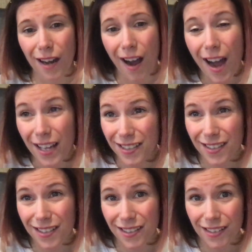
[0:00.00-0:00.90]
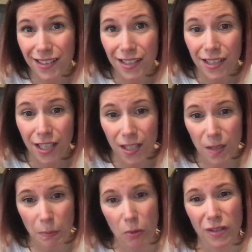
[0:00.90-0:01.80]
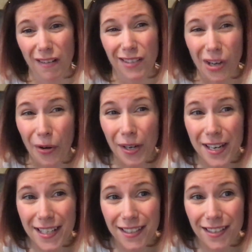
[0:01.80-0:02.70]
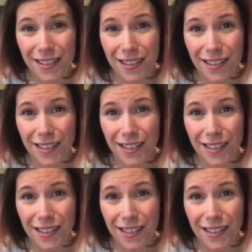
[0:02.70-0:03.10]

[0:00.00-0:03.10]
us, expose our darkness,